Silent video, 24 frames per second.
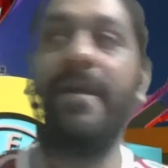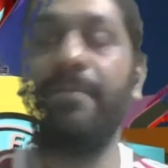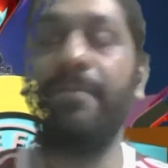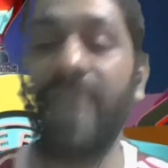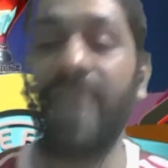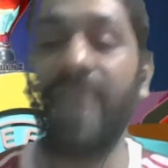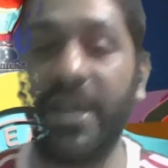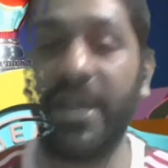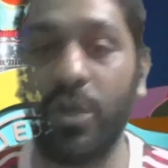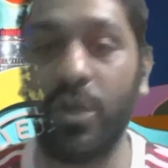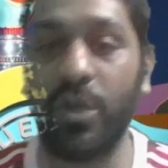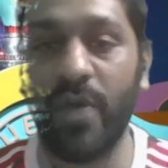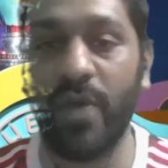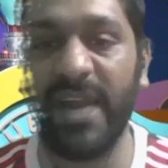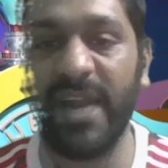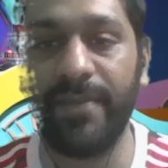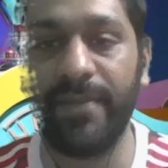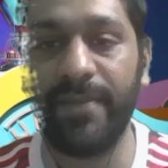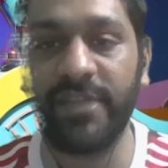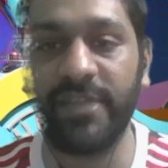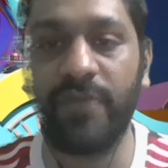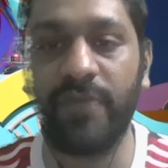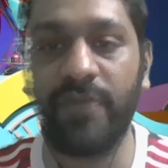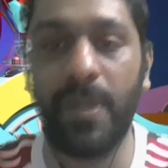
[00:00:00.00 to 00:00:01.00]
Thank you very
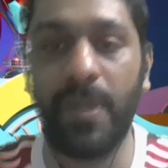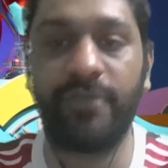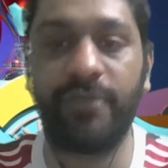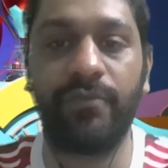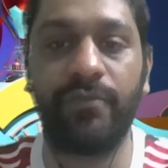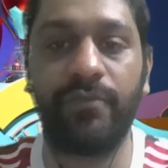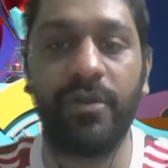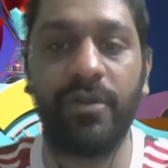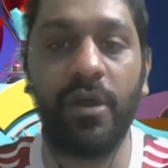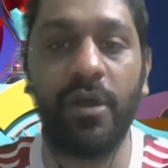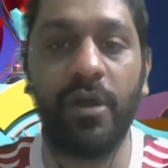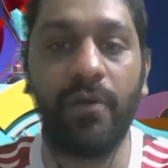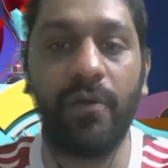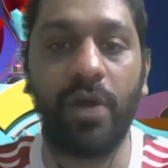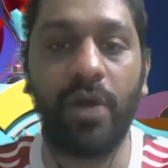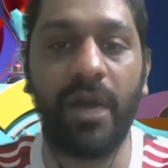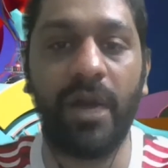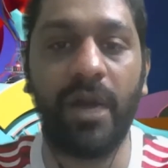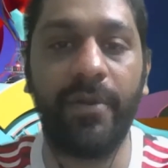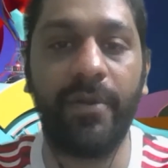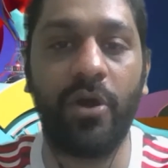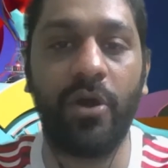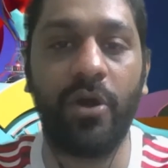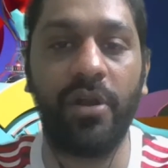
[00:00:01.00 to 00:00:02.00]
much for
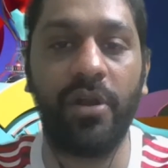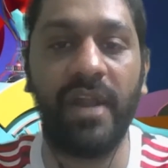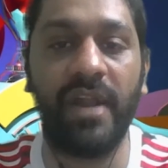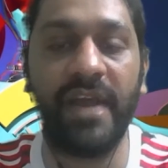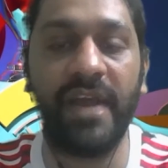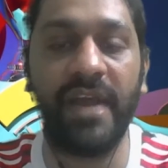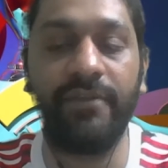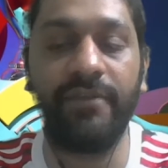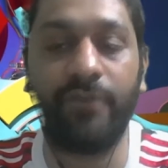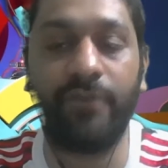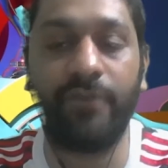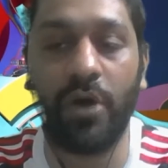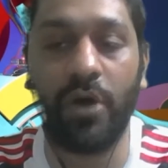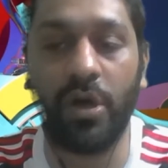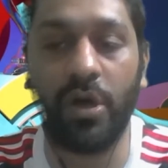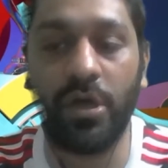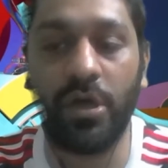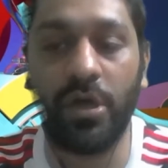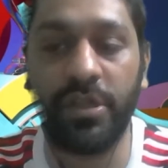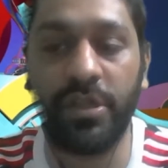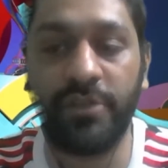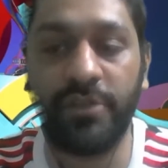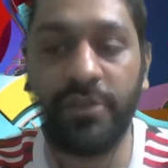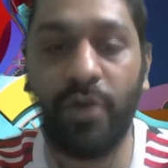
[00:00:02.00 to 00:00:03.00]
coming online
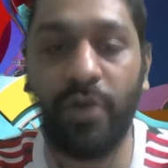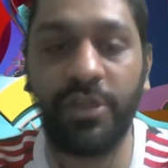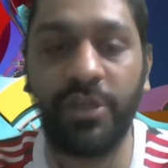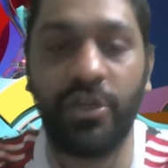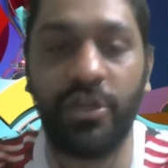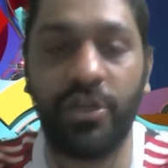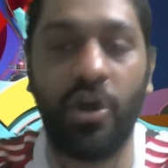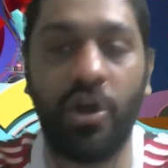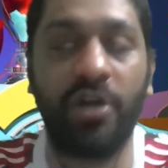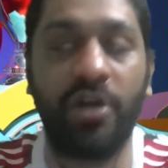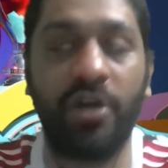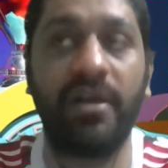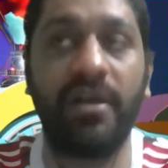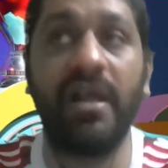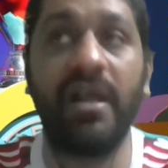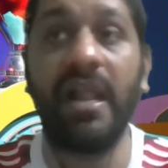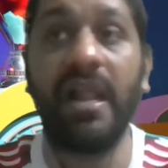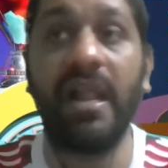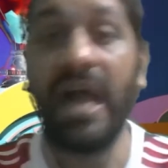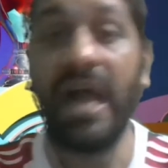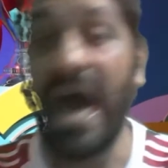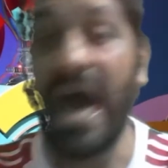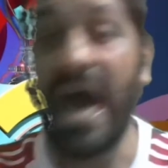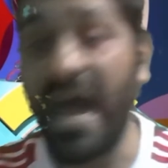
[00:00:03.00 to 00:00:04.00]
for this watch along.
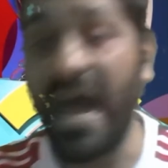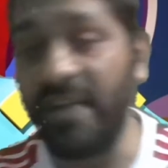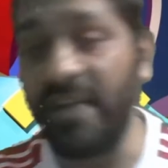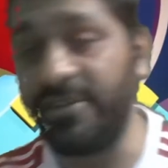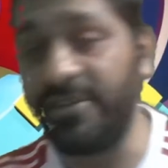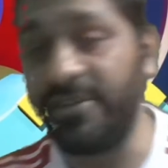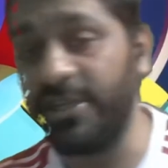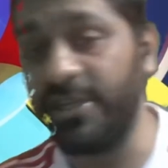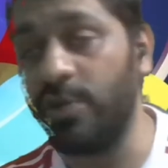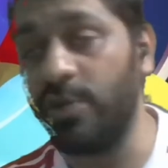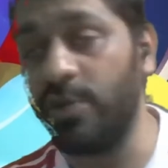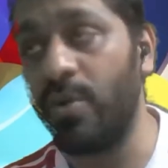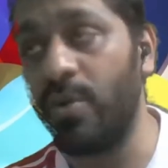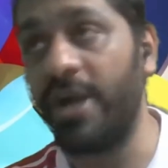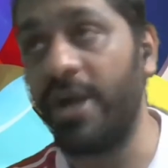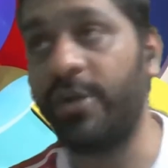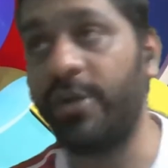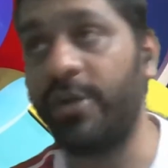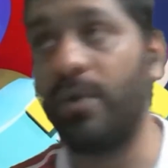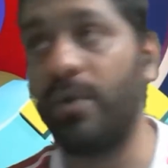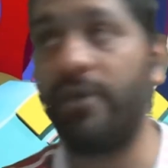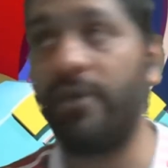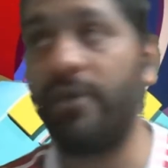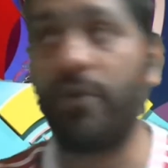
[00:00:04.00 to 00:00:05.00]
I'll see you at
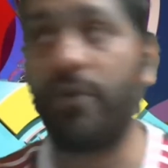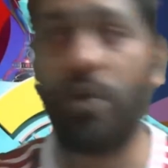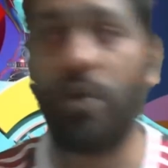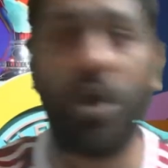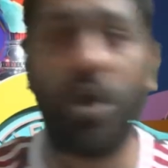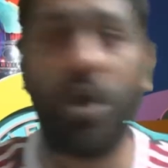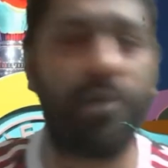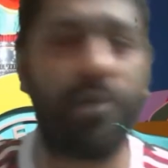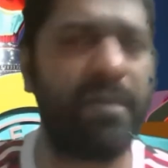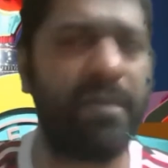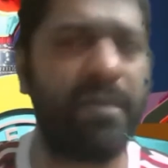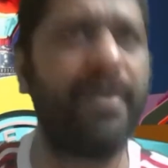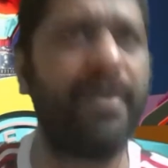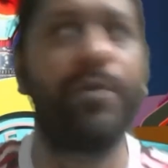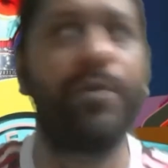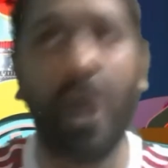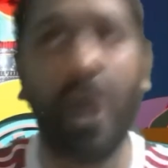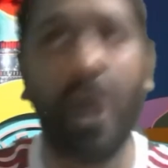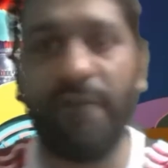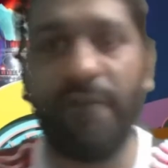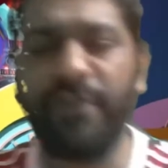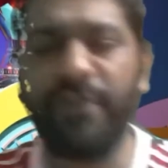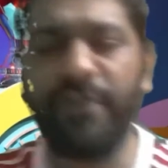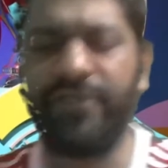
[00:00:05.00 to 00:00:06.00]
12 o'clock, maybe
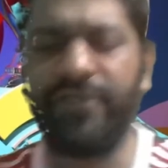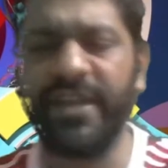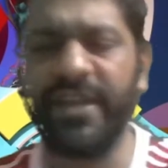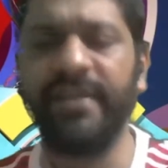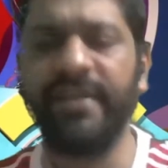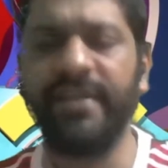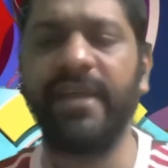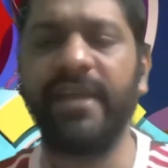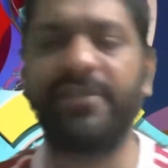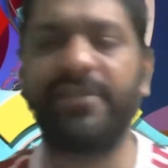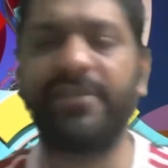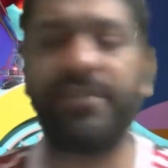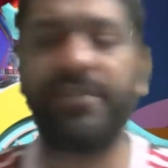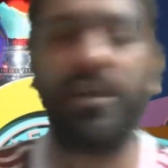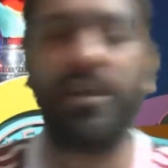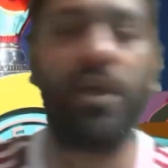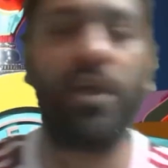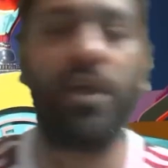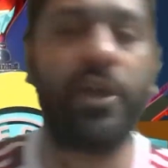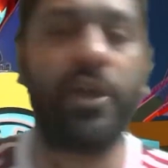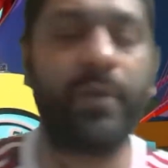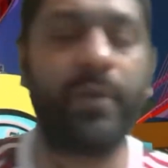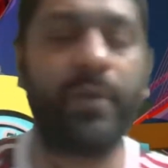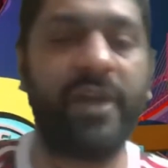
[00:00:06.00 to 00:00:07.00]
12:15. Yes,
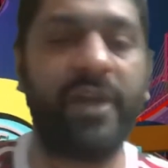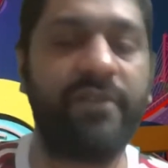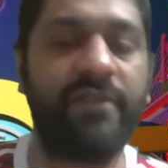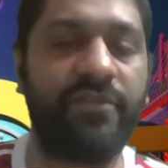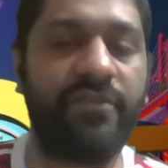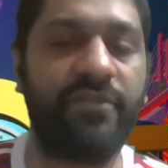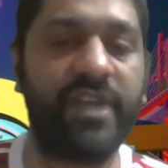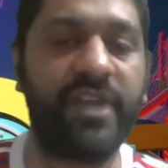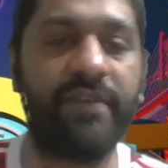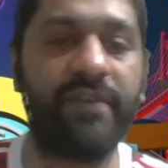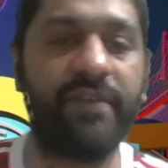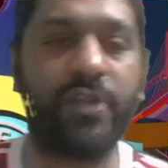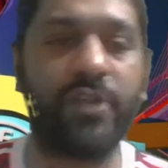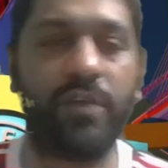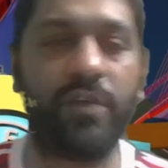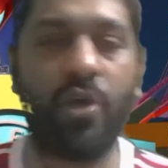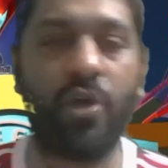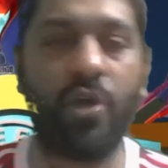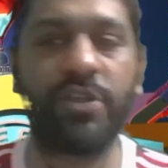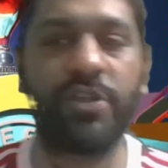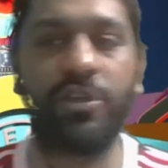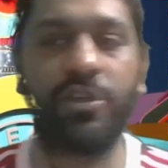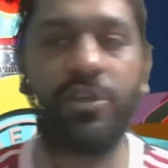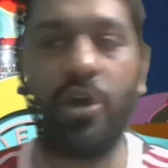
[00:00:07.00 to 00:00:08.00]
12:15 for the
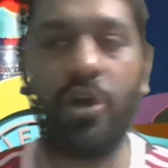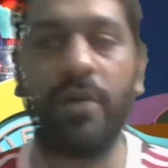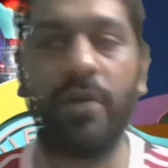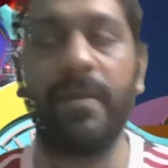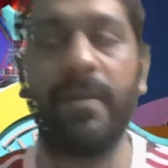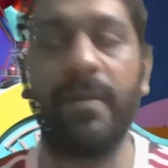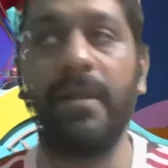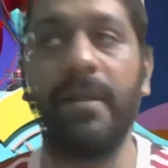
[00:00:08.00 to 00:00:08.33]
watch along.